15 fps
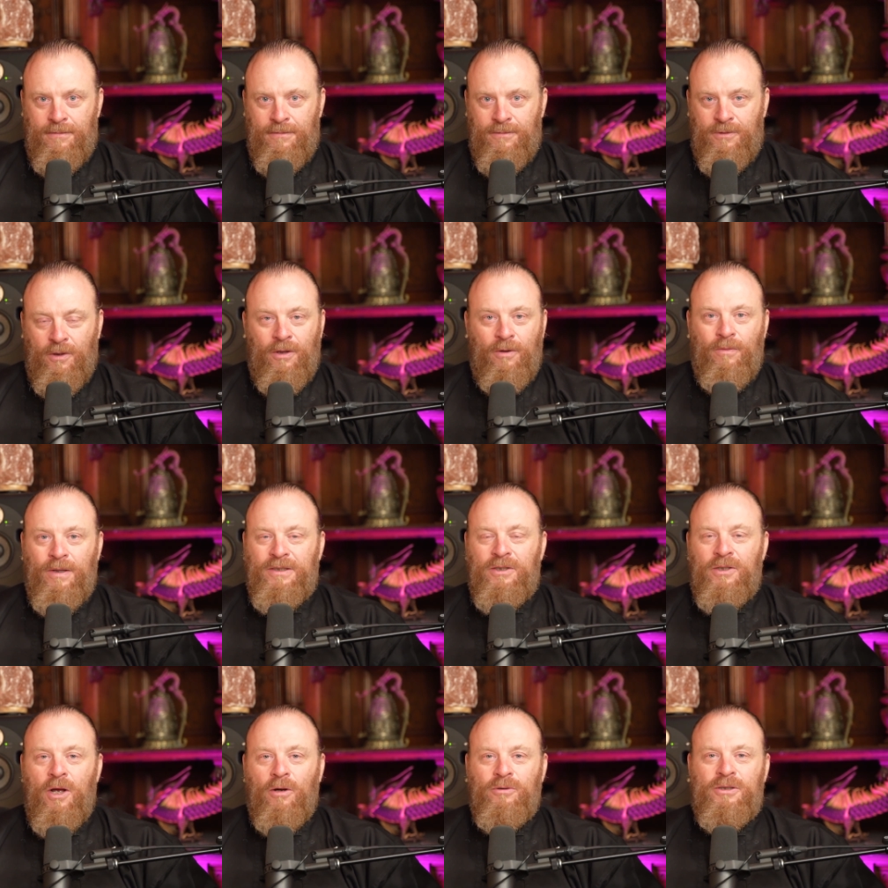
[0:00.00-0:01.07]
So there is
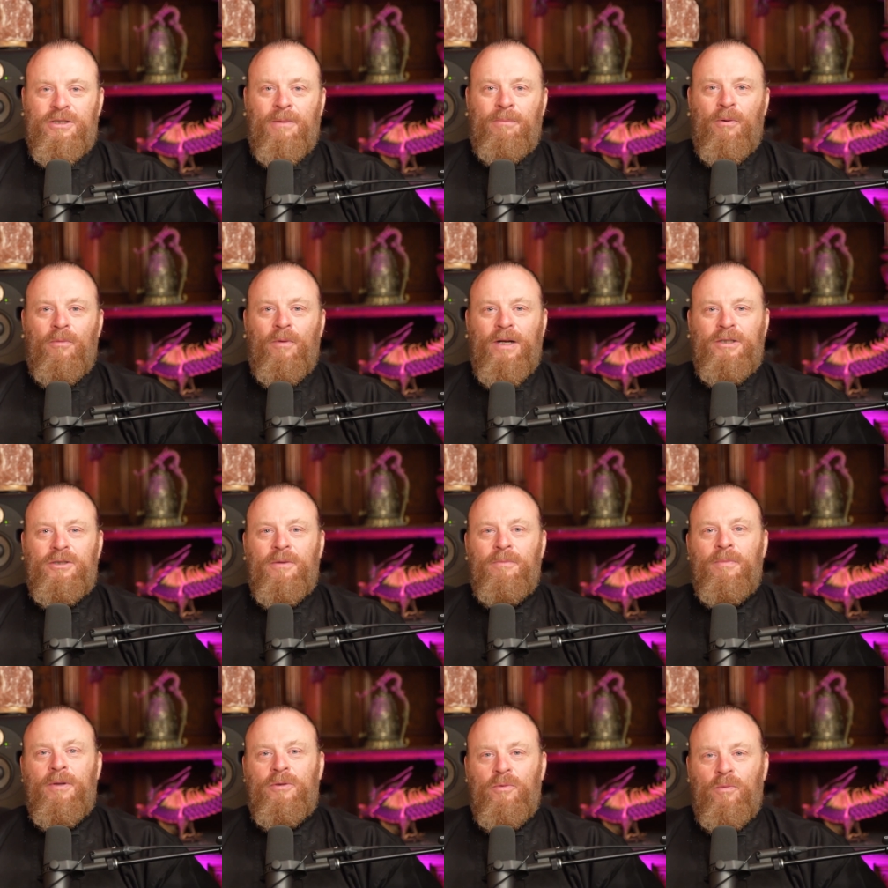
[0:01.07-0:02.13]
no separation
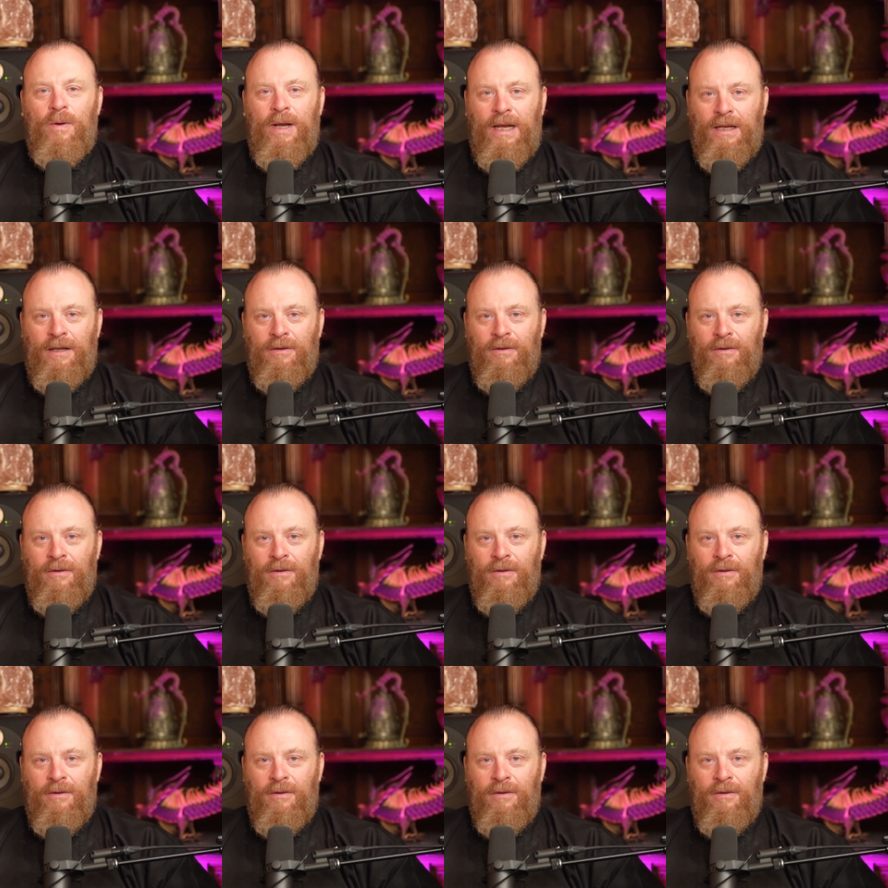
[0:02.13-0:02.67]
between